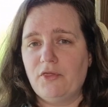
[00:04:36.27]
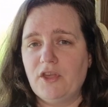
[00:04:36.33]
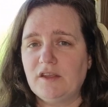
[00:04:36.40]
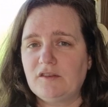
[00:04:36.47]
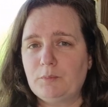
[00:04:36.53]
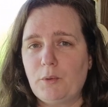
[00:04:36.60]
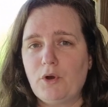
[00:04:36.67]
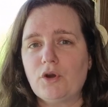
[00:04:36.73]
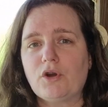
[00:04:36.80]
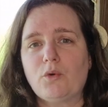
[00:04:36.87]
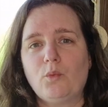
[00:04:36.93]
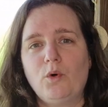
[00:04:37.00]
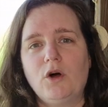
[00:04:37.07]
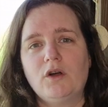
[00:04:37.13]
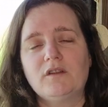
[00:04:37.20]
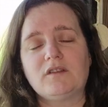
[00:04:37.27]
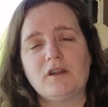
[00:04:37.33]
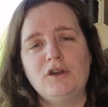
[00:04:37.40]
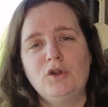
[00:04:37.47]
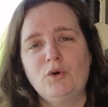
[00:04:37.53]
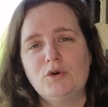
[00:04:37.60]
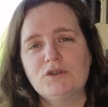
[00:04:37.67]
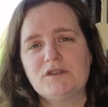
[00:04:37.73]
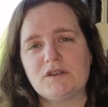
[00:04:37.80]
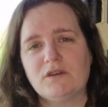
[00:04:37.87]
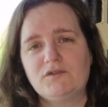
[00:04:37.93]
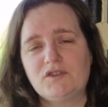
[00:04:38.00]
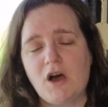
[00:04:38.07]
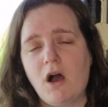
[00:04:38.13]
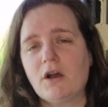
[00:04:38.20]
This book was Lords
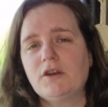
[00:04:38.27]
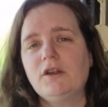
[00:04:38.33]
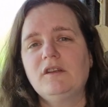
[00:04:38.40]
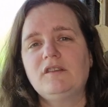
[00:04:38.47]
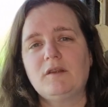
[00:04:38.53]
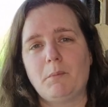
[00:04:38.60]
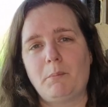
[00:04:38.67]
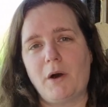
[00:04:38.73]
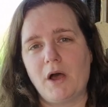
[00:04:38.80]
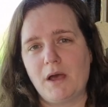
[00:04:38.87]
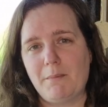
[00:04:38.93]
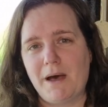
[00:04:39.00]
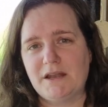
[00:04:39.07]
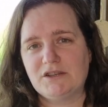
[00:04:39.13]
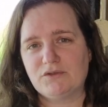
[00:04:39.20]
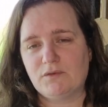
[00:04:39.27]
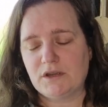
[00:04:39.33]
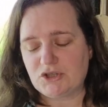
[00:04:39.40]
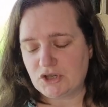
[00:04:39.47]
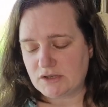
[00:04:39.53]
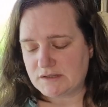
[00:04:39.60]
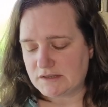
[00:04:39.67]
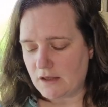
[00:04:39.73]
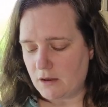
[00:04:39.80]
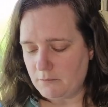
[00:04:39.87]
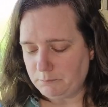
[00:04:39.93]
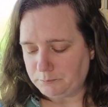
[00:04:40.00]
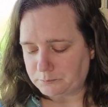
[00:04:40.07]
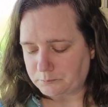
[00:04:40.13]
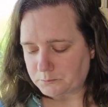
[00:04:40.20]
of Darkness by Amanda
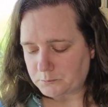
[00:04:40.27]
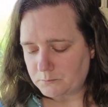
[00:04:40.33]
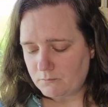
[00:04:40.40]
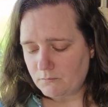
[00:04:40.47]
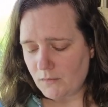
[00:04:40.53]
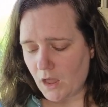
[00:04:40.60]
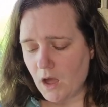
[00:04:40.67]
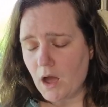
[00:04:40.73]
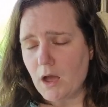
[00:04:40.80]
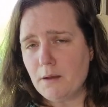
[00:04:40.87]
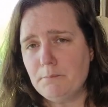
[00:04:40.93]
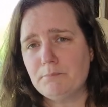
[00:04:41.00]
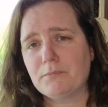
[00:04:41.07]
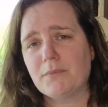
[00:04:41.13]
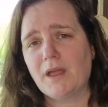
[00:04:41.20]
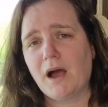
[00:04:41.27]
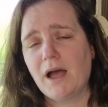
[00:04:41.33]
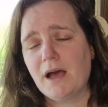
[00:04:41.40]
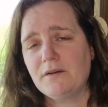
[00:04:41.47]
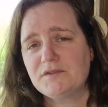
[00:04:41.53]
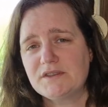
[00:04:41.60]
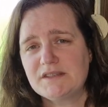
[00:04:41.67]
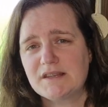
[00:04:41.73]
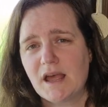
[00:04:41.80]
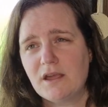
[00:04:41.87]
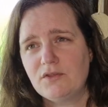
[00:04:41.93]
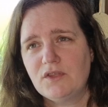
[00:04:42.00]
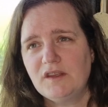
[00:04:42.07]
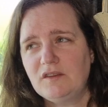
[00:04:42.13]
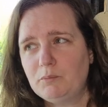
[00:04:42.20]
Richardson. Um, I have to
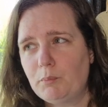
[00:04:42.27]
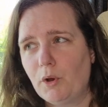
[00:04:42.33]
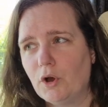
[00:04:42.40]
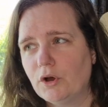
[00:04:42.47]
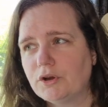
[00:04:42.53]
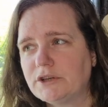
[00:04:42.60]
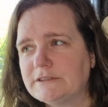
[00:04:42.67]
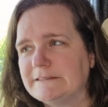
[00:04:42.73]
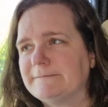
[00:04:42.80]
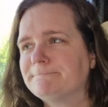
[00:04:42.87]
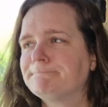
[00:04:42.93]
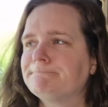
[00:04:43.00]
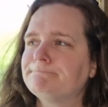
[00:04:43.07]
say this book